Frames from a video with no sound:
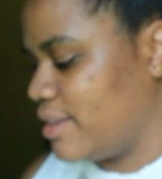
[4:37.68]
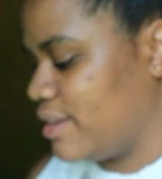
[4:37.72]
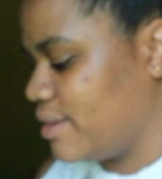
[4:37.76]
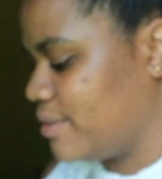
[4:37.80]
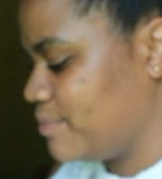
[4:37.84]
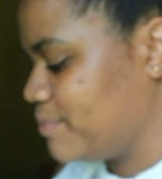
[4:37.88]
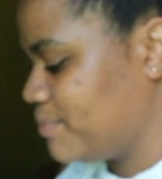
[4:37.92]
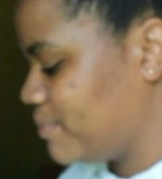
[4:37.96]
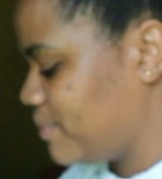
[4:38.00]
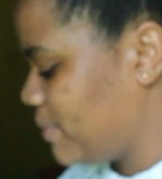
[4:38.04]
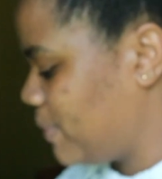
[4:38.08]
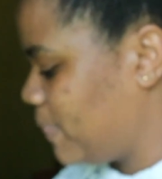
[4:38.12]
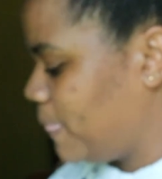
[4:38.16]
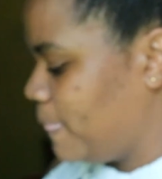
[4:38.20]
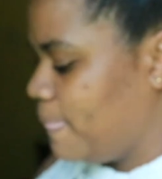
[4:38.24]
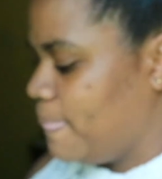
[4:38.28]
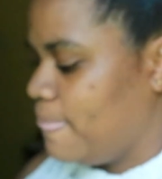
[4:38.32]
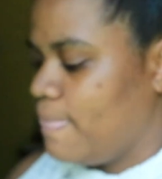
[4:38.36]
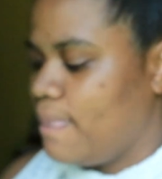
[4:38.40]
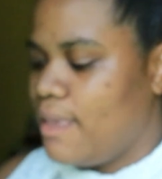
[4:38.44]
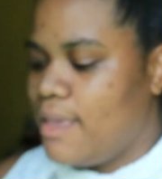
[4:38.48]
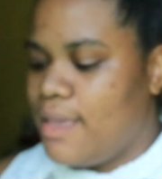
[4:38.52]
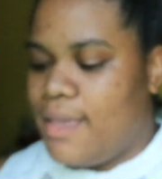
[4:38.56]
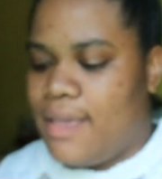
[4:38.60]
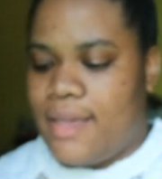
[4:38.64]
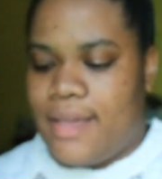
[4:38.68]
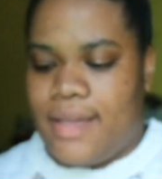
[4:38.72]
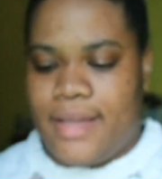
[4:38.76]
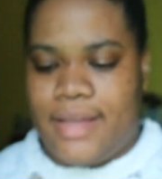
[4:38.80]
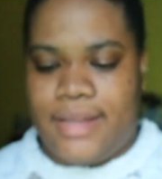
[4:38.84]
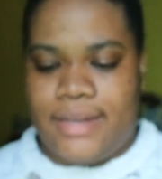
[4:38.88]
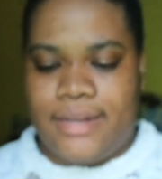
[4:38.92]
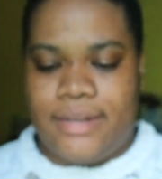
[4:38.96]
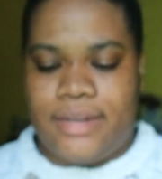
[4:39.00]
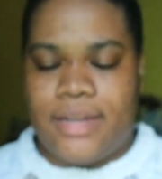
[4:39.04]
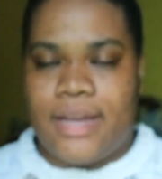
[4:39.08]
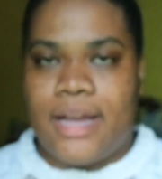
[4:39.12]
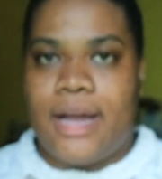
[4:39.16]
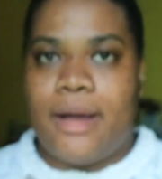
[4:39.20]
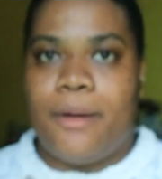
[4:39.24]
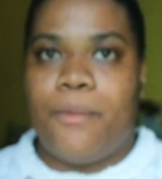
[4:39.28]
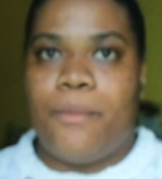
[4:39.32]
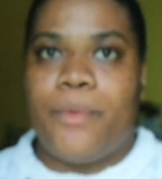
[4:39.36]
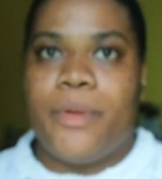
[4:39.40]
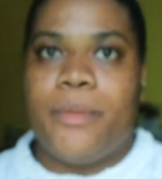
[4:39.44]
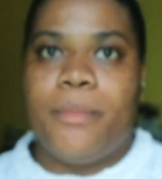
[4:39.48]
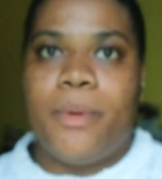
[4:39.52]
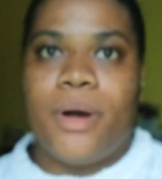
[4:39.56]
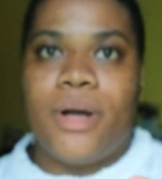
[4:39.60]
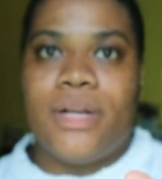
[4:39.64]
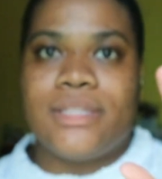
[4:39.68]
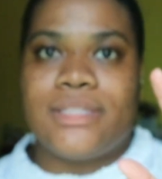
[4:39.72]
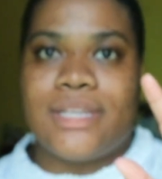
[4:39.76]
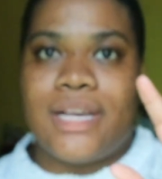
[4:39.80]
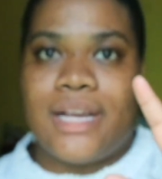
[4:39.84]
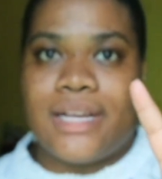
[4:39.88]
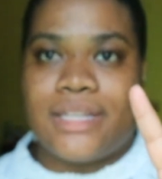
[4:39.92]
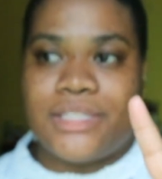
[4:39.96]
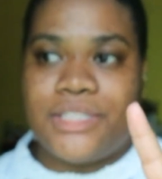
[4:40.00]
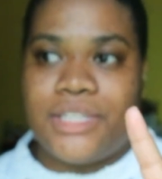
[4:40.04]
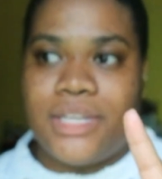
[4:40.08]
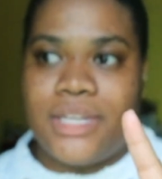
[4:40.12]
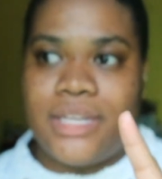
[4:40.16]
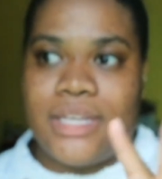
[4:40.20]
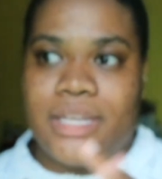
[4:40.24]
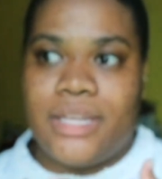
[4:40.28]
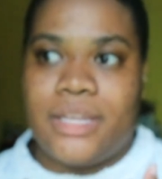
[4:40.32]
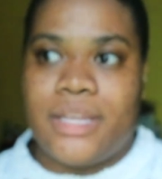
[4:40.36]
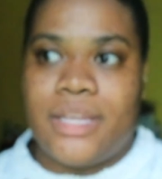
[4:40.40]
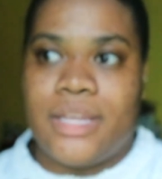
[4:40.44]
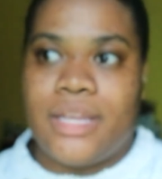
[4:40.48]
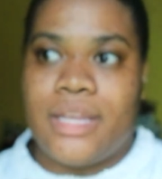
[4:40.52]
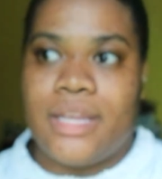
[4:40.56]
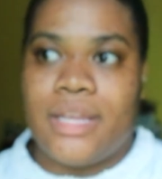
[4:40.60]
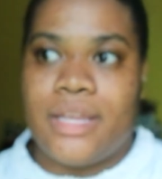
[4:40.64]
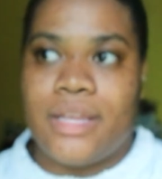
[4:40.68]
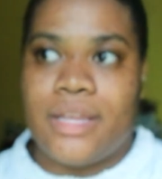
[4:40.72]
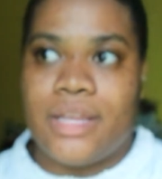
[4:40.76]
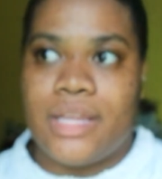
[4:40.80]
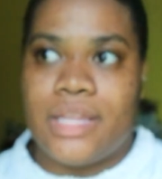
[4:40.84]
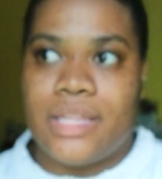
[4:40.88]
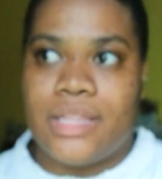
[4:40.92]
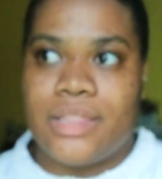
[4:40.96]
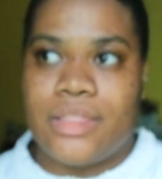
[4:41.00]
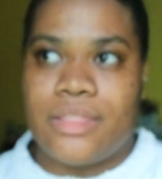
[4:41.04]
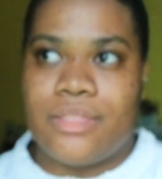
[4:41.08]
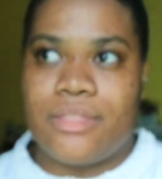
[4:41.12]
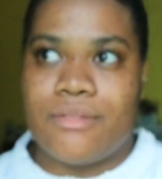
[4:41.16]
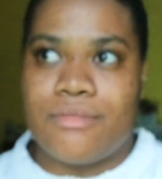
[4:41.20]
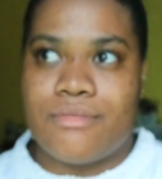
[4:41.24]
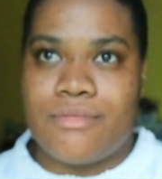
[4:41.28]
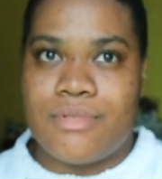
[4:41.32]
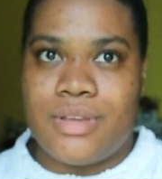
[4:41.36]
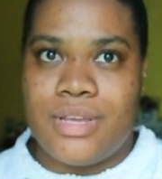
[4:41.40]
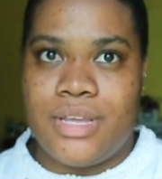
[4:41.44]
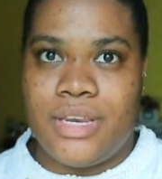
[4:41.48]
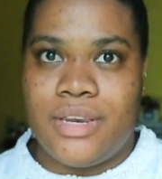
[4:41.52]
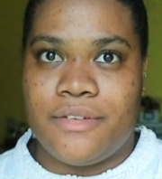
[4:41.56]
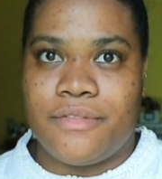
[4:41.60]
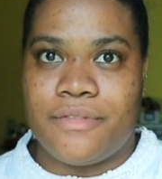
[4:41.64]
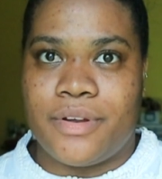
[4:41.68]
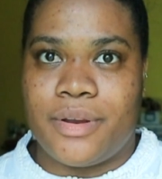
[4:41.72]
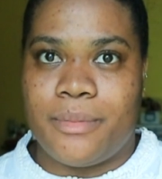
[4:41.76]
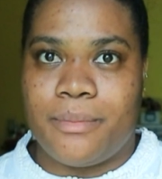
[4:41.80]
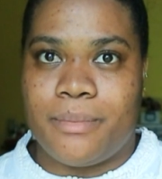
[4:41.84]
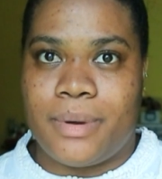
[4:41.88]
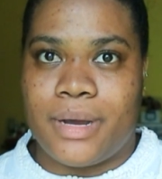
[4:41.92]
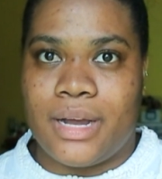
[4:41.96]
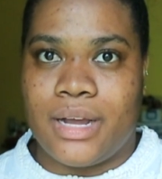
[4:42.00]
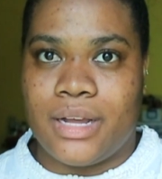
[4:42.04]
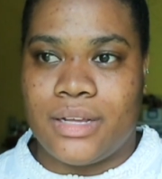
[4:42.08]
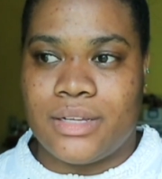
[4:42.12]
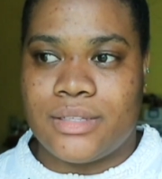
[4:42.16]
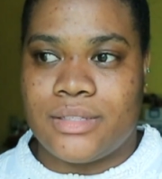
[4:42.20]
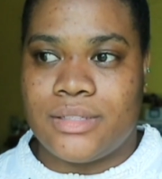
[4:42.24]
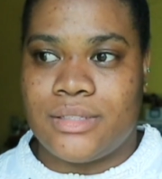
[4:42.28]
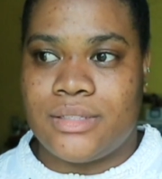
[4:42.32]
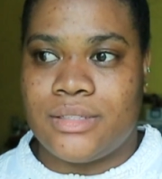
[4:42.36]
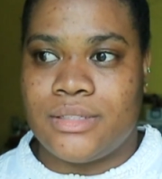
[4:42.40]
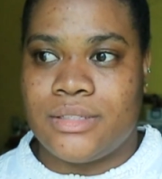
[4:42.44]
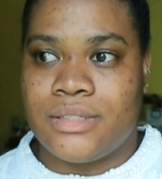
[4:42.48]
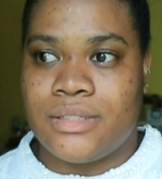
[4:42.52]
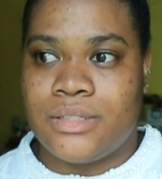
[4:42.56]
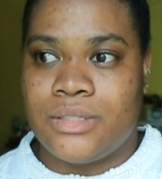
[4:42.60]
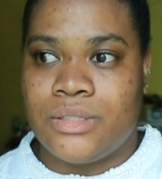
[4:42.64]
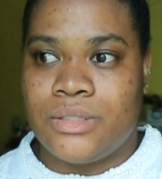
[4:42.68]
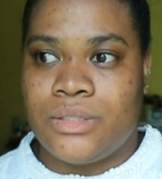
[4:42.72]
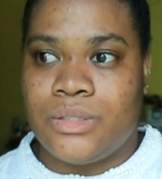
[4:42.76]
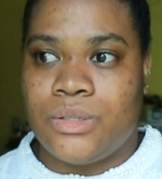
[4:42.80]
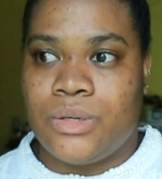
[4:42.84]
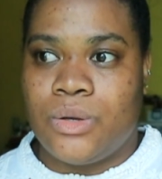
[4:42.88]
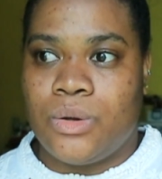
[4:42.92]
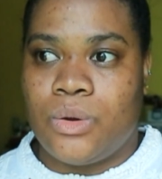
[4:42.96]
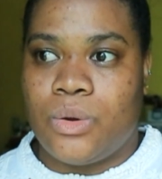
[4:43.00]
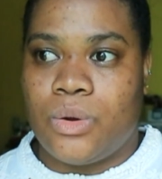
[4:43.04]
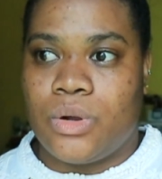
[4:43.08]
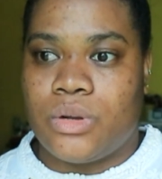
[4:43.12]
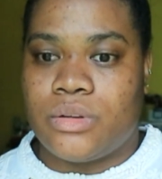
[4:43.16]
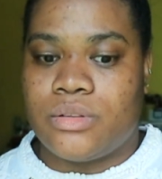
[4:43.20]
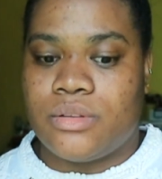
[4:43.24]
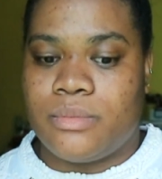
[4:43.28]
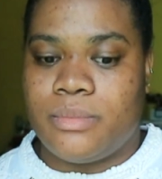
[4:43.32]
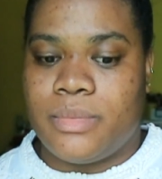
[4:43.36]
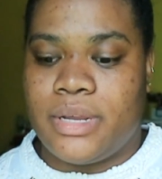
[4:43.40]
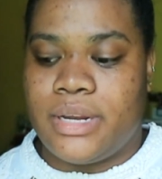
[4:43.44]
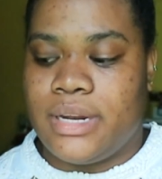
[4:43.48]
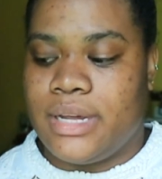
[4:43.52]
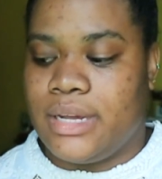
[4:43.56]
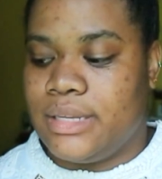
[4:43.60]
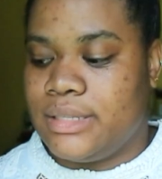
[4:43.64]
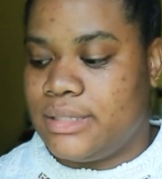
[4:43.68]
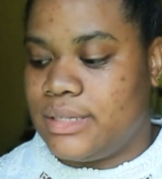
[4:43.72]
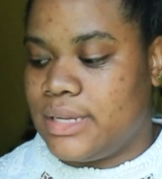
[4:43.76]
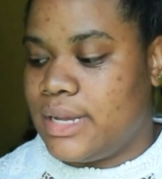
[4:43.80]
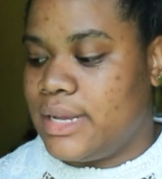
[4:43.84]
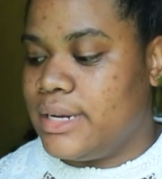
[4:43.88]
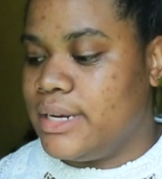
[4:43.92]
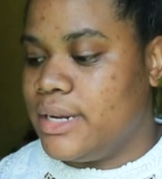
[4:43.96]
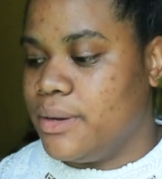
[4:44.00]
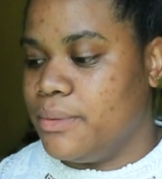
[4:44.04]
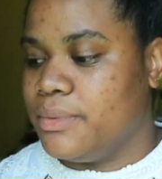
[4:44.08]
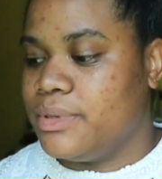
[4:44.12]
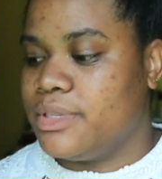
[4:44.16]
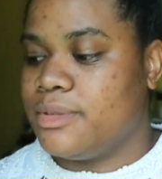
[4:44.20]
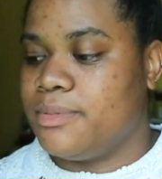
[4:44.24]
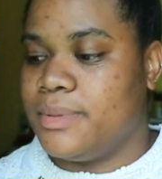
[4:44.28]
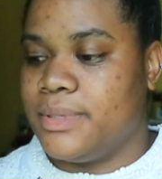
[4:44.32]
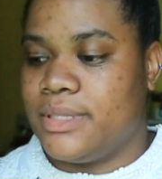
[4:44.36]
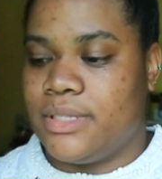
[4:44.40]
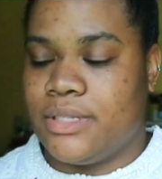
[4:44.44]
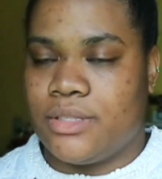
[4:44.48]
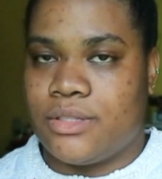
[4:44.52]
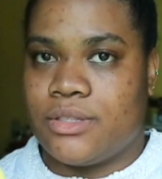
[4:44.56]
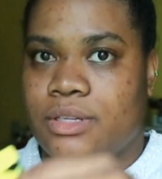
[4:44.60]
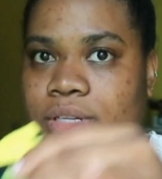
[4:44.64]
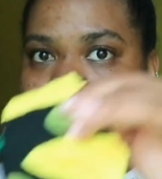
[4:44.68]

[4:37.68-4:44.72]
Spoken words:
yeah. And we bought actually 3 different packs or something like that, and then we split it.